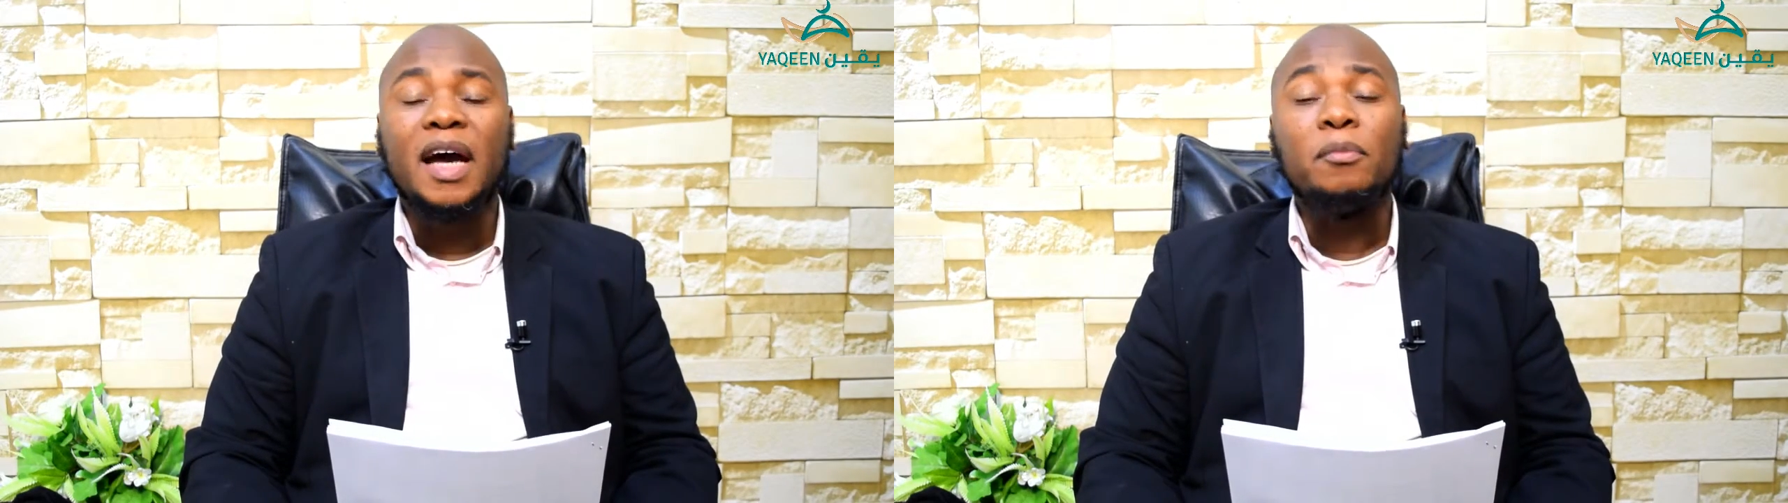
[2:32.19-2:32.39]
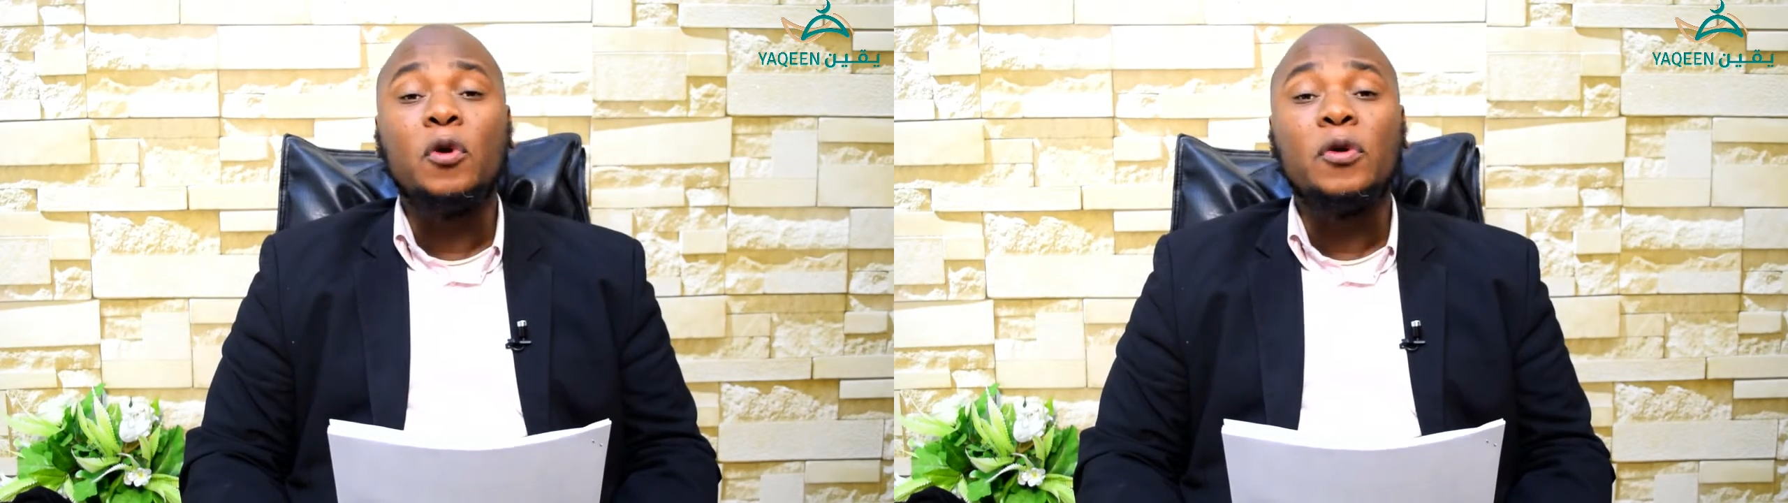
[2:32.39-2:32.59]

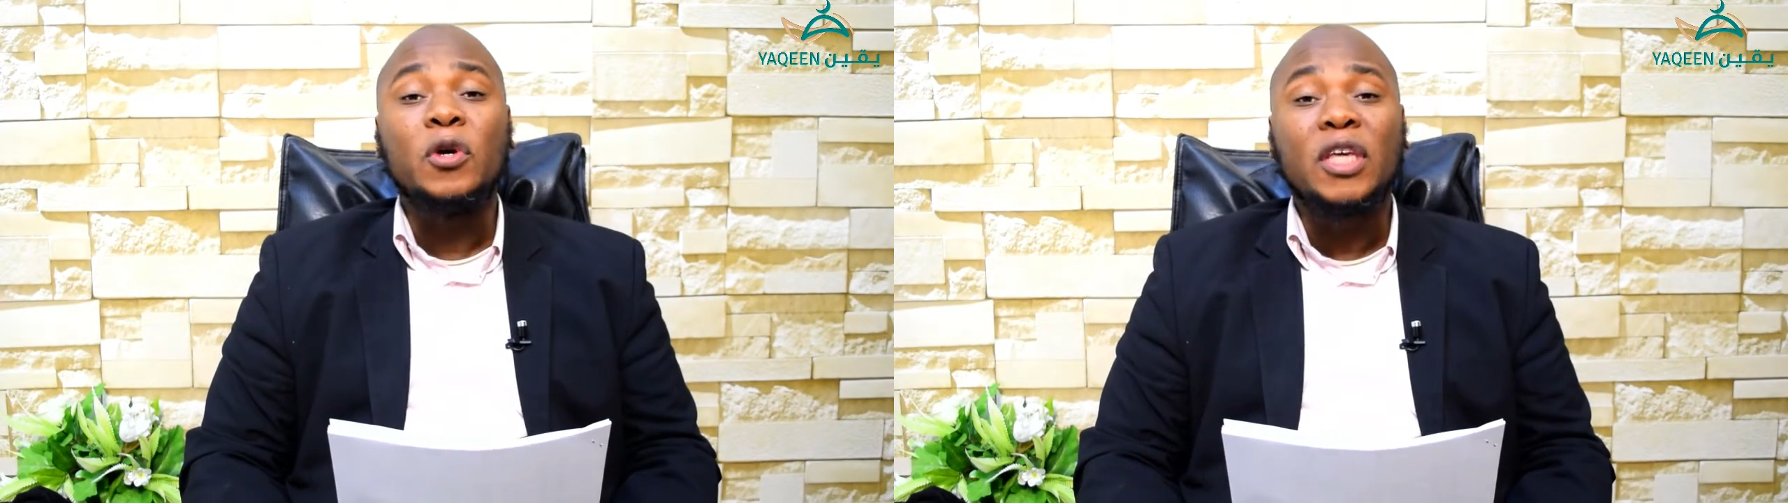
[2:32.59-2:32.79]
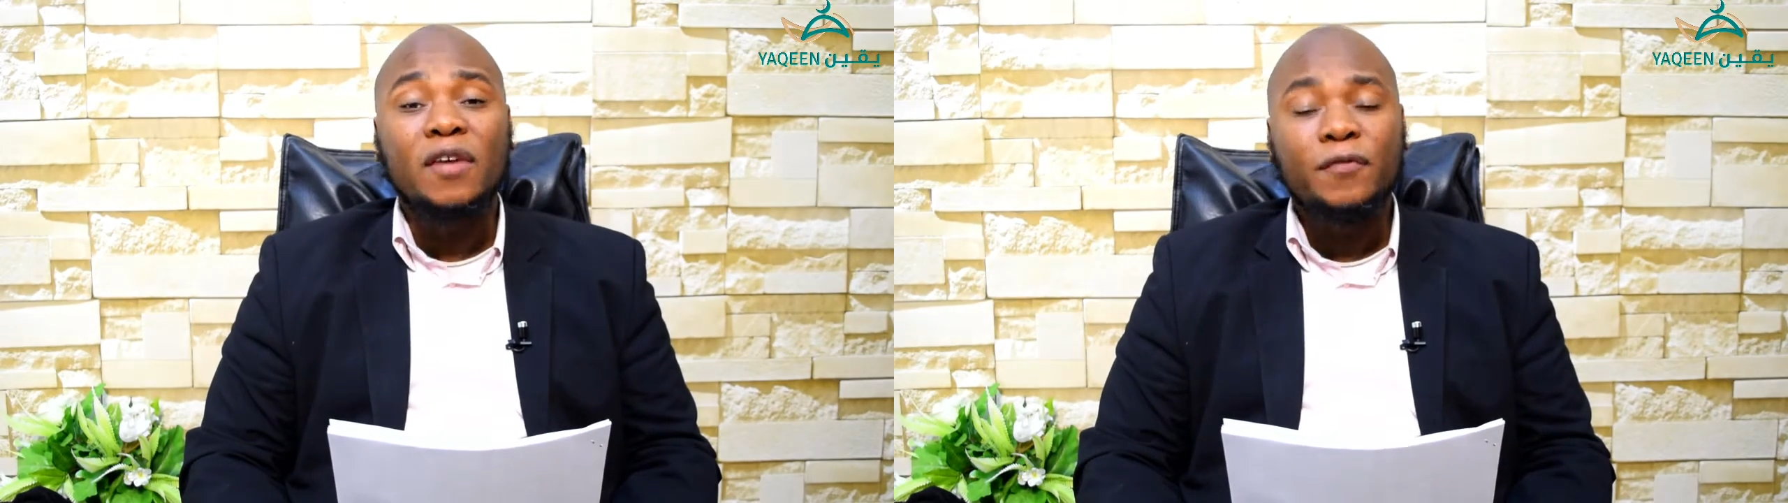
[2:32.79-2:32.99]
I'm going
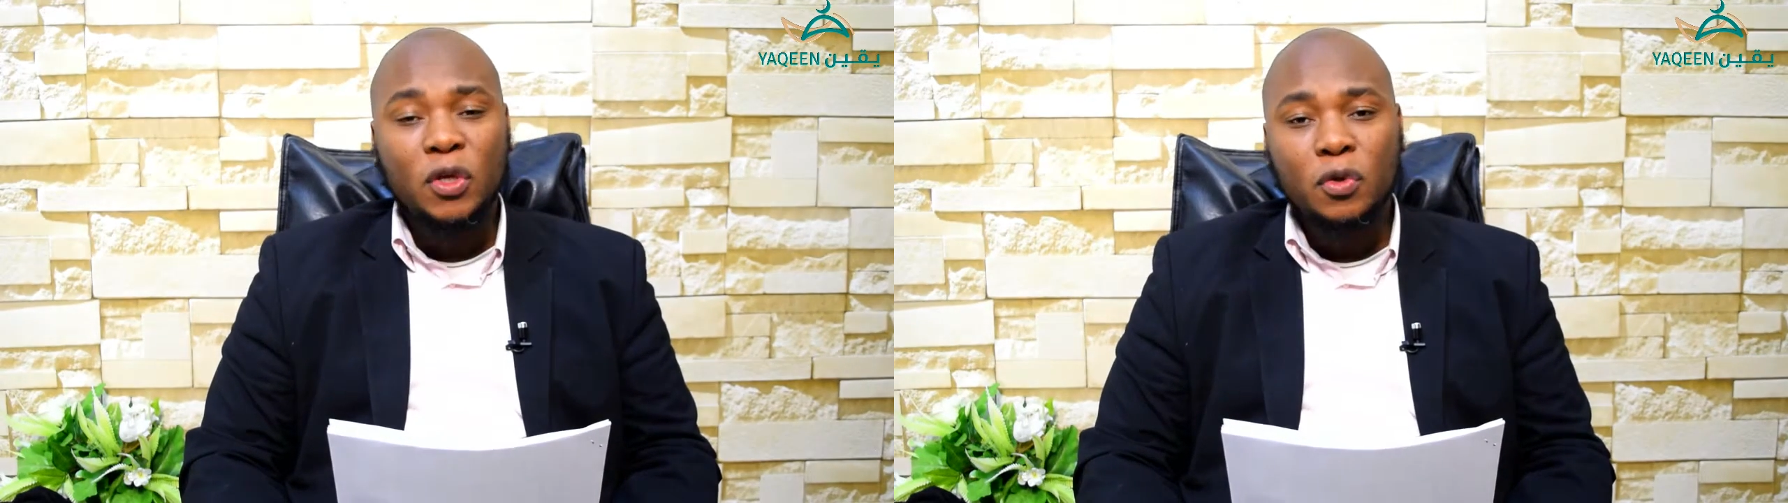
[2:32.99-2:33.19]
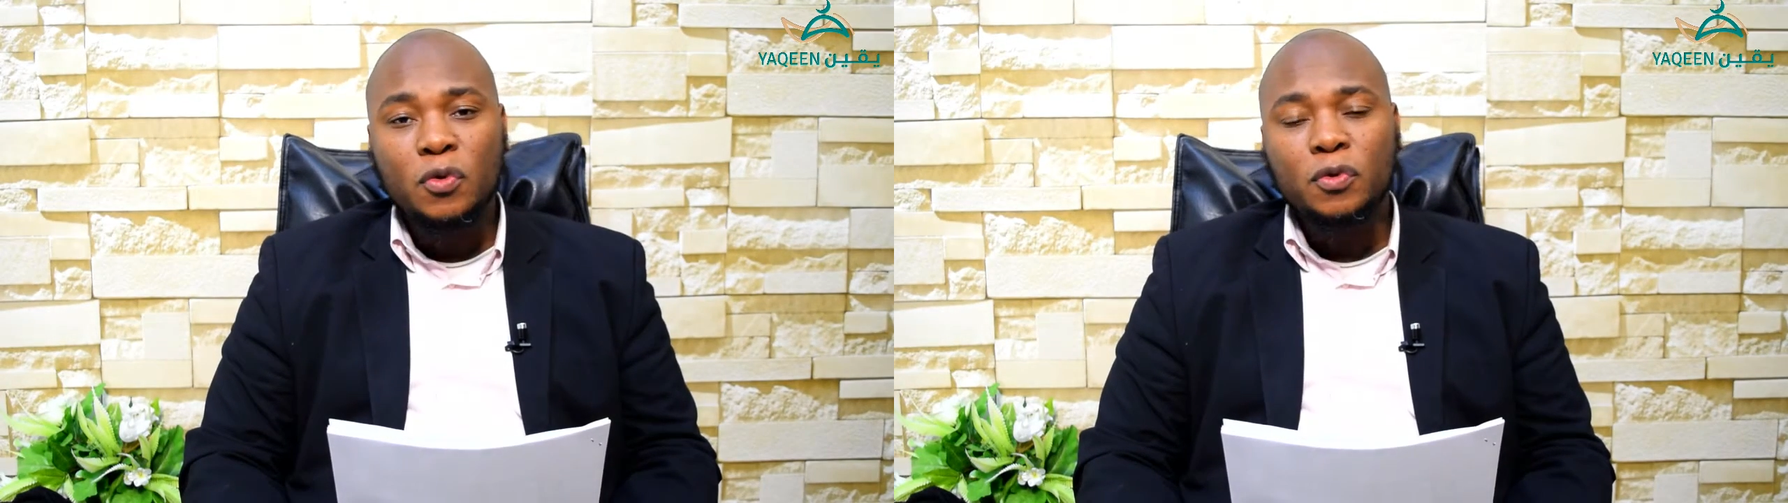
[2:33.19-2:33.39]
to give
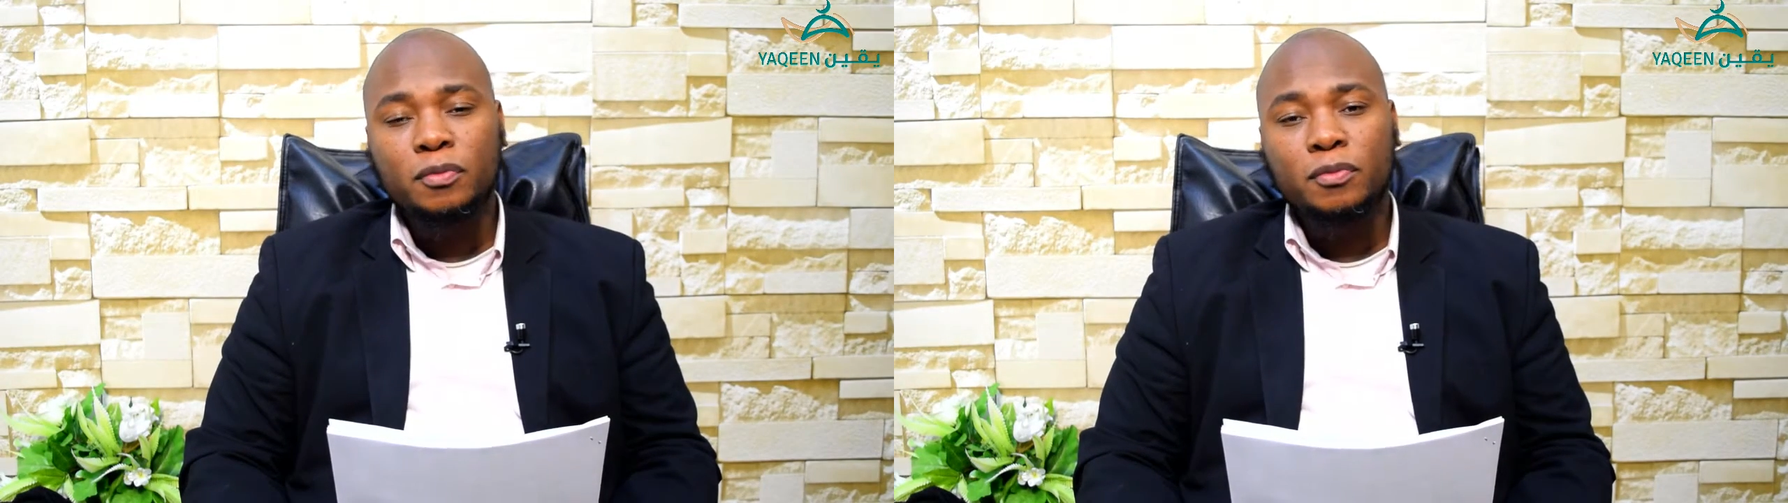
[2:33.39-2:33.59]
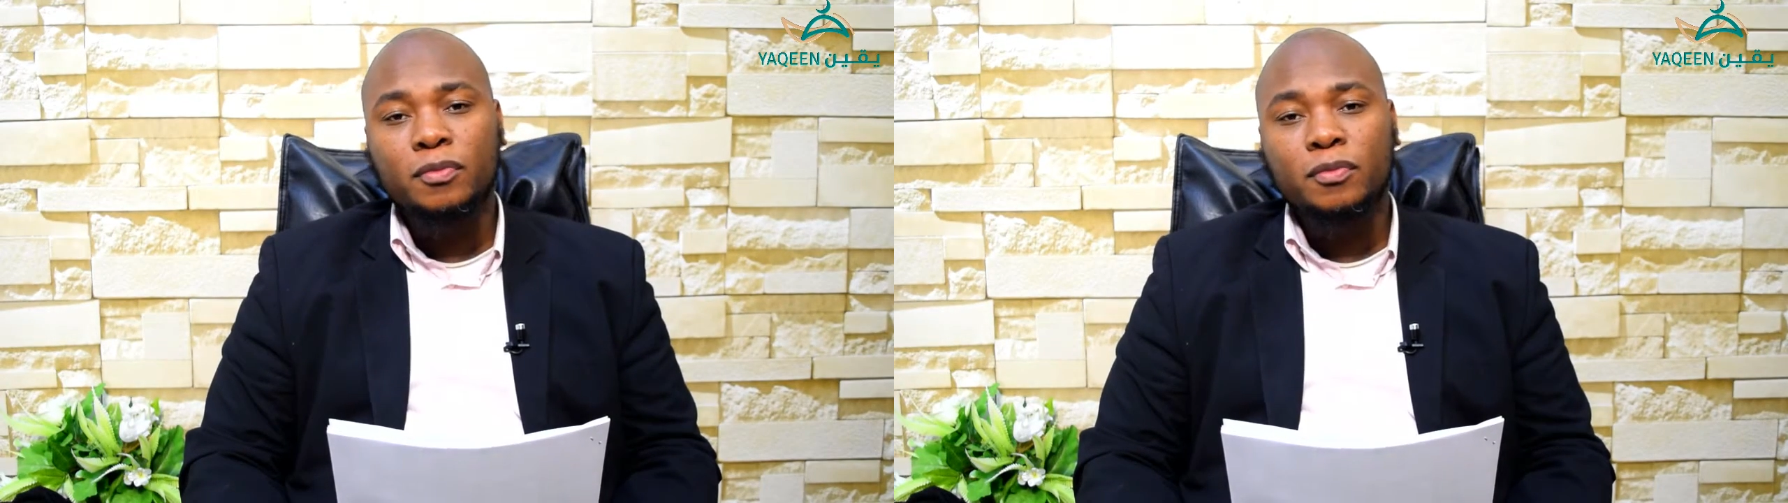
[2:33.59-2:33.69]
you